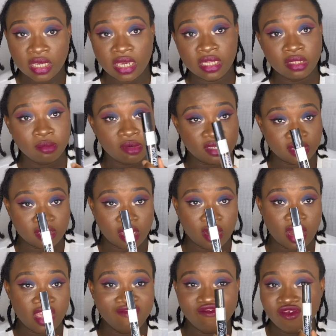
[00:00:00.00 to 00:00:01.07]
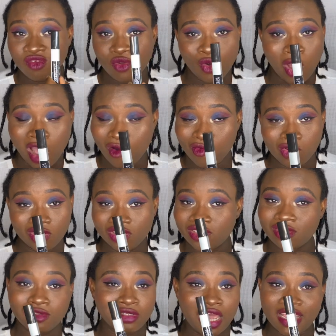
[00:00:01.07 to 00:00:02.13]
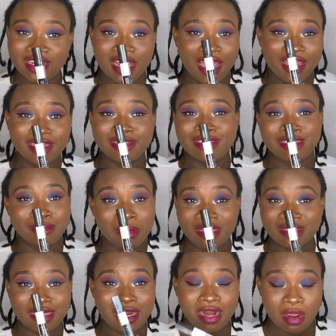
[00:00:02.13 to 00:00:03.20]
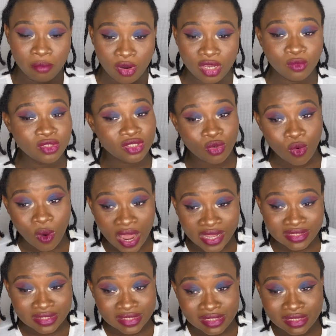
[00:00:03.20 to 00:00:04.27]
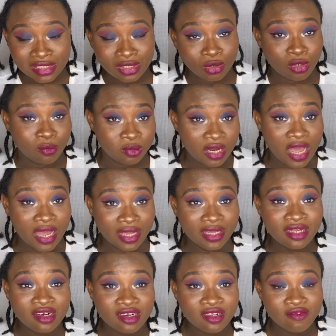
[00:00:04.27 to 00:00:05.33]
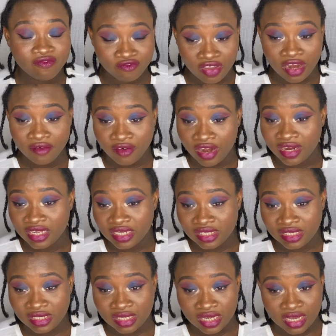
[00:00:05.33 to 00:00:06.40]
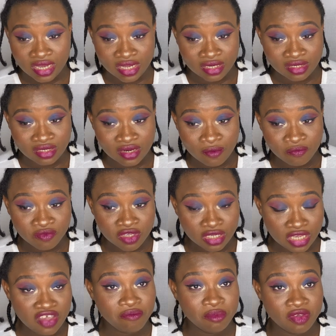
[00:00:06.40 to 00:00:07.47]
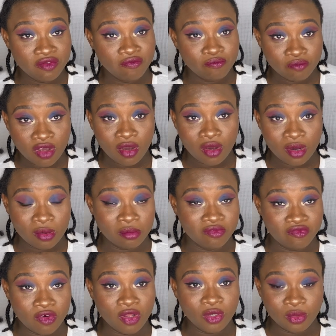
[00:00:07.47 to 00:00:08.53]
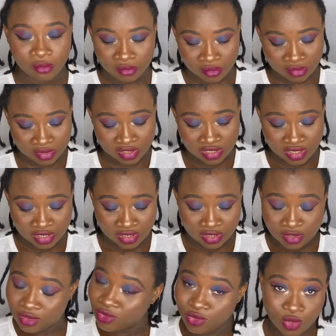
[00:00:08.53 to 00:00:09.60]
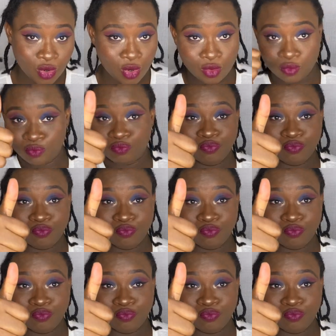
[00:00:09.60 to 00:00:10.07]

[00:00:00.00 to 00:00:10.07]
and the mascara, even though I was side-eyeing this mascara, but it was quite easy to apply. Very, very easy, and gave me volume. So